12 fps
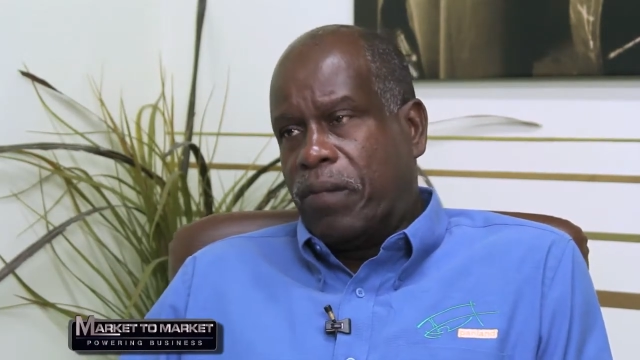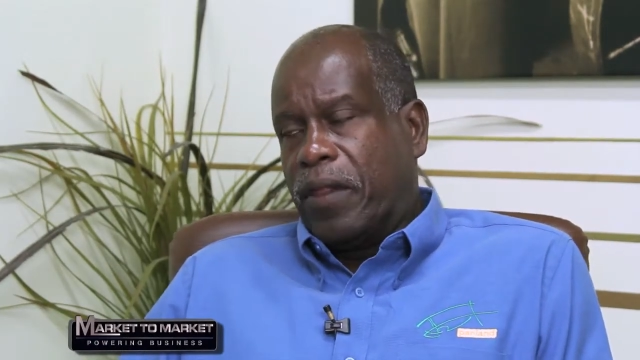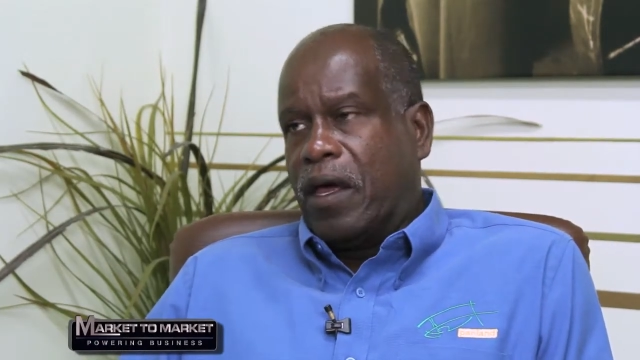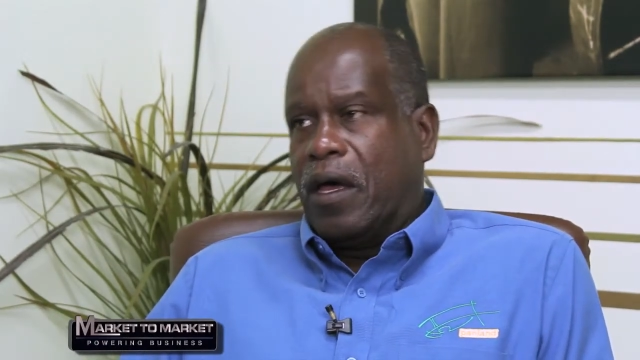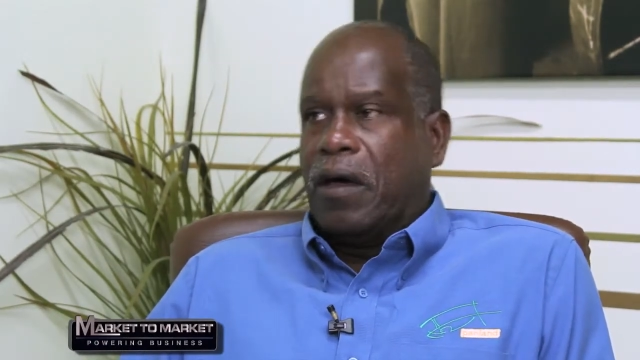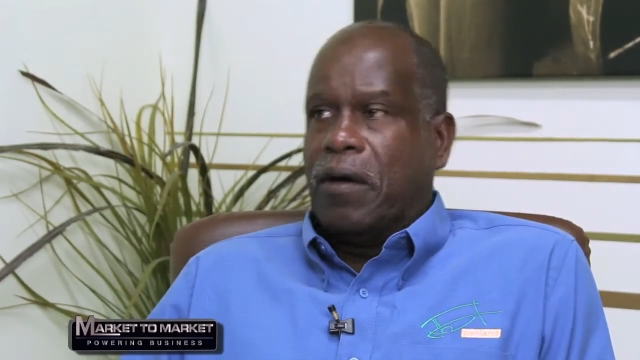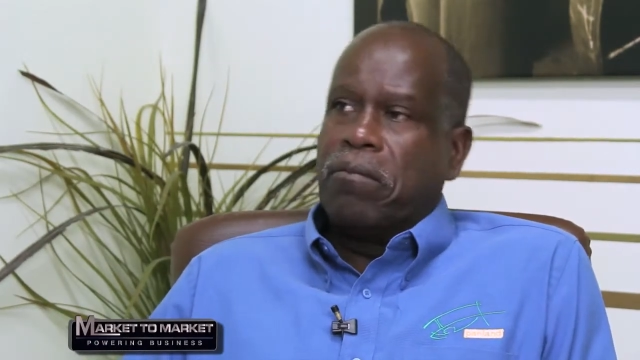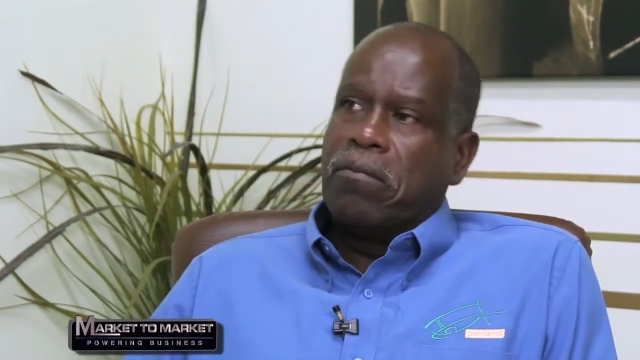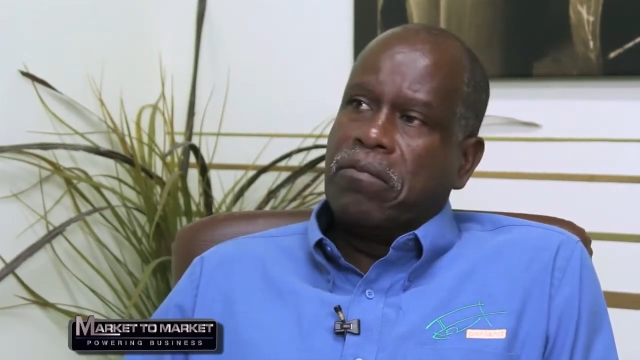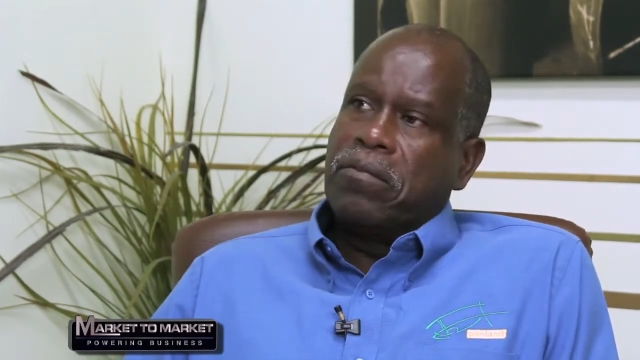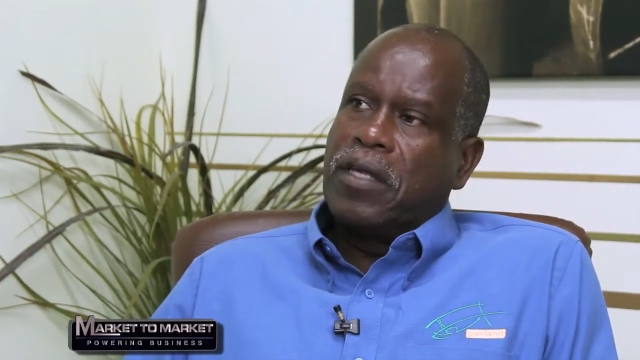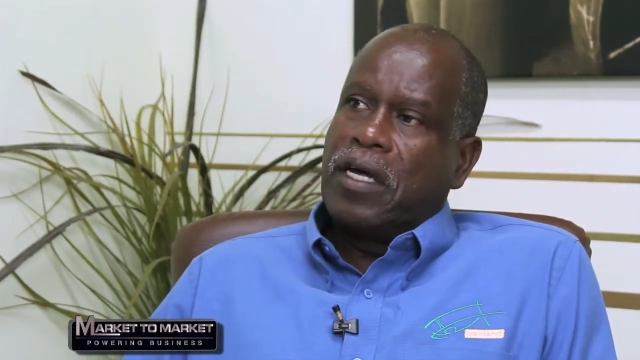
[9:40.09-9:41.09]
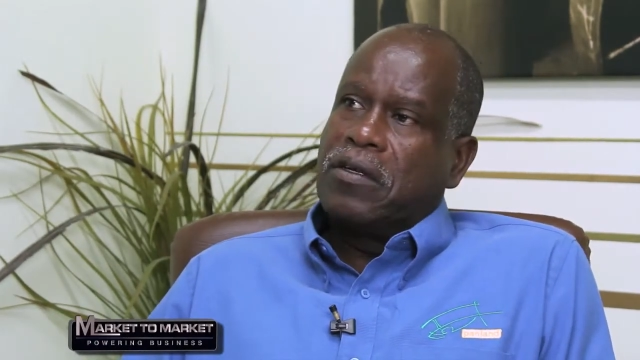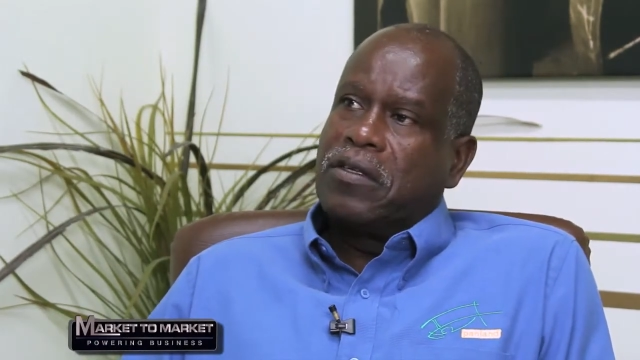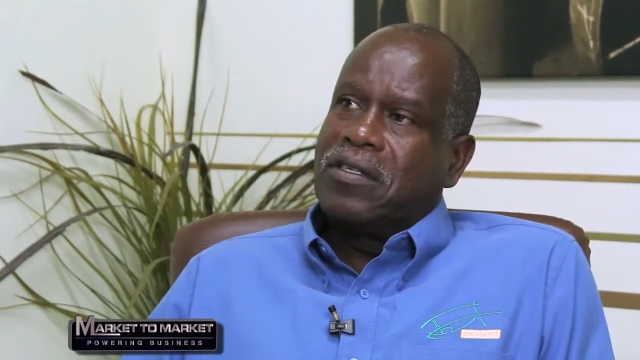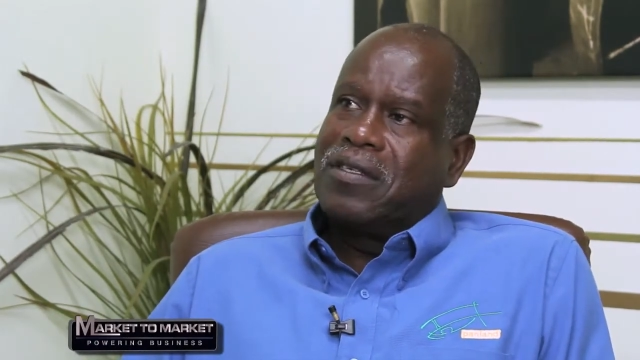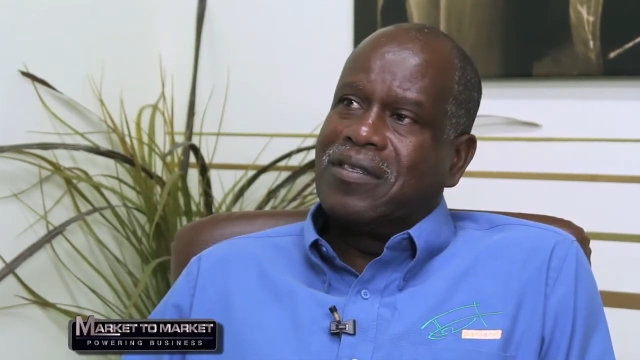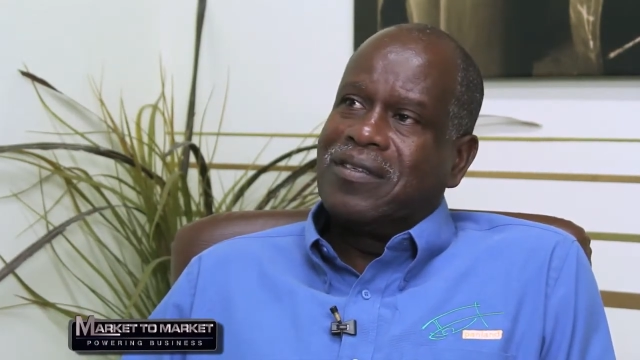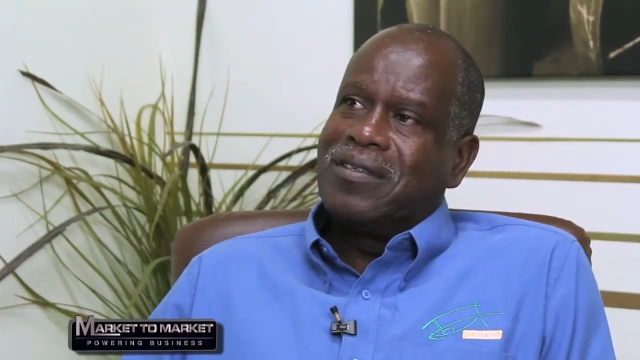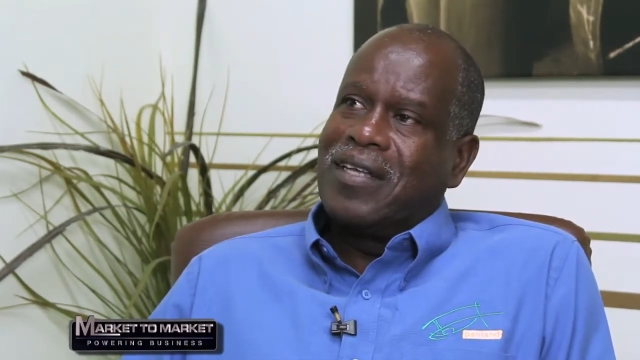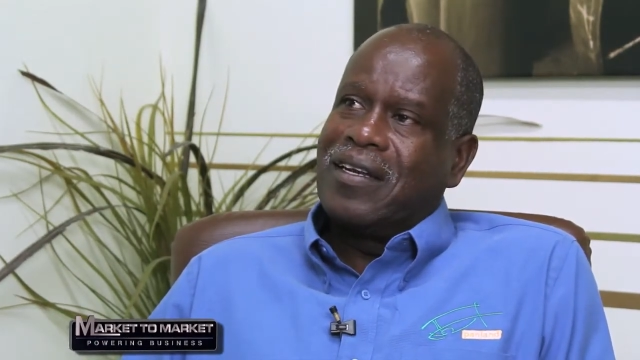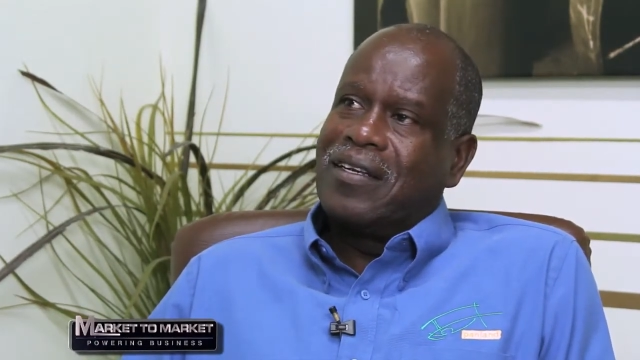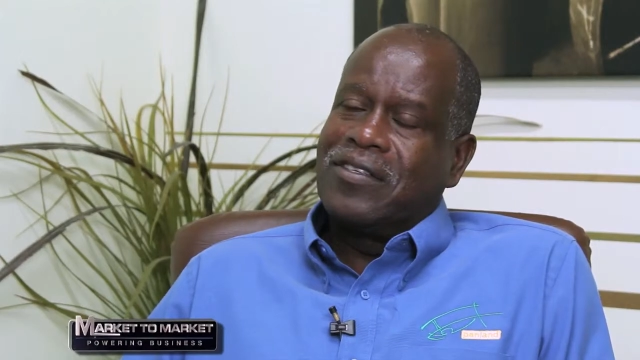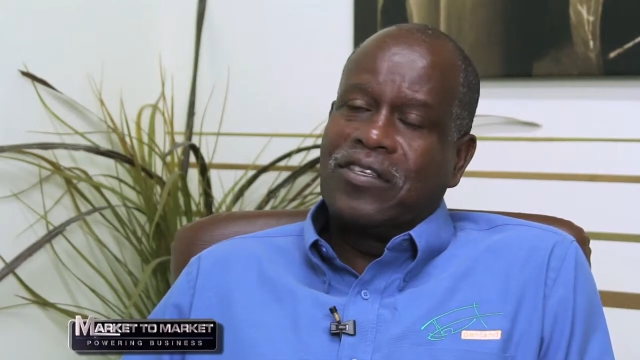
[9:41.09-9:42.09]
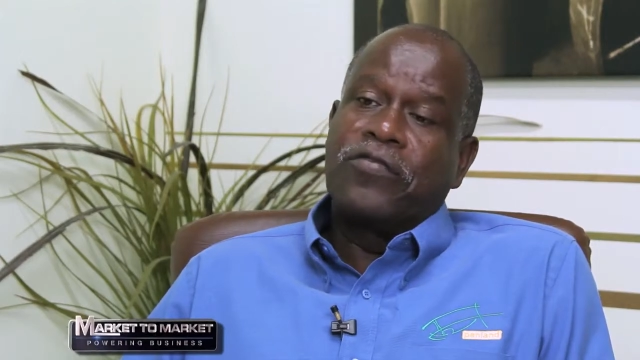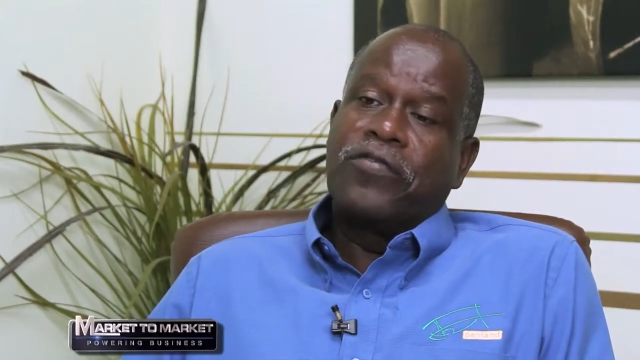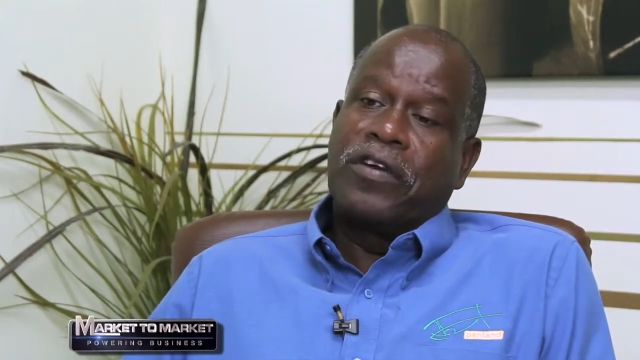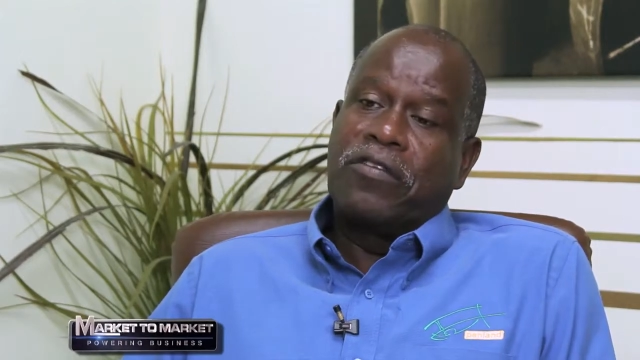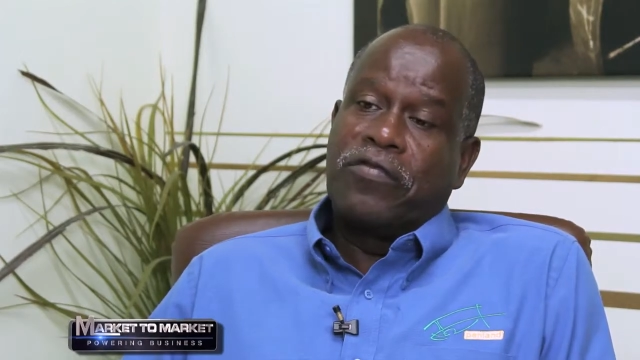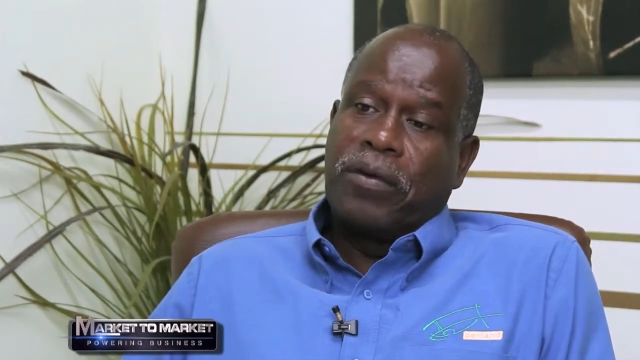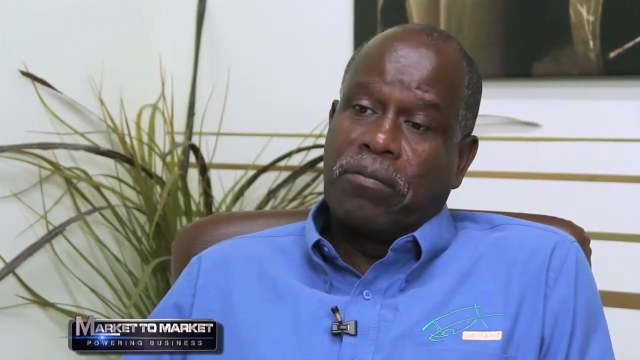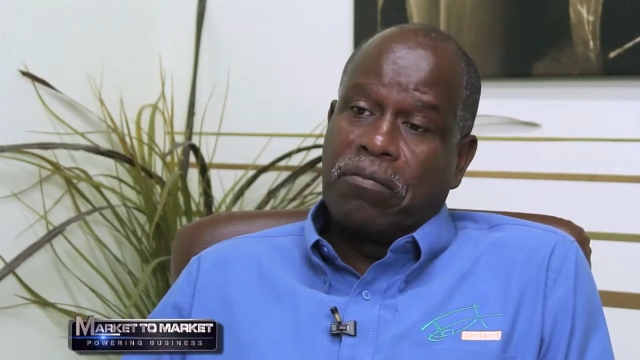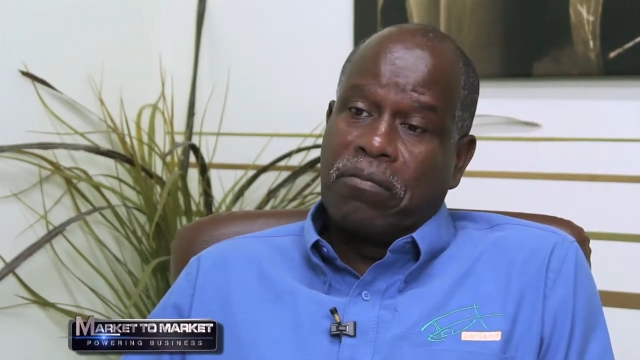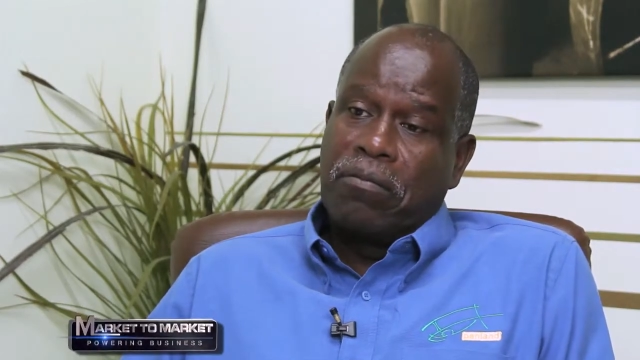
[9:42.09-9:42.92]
that is different from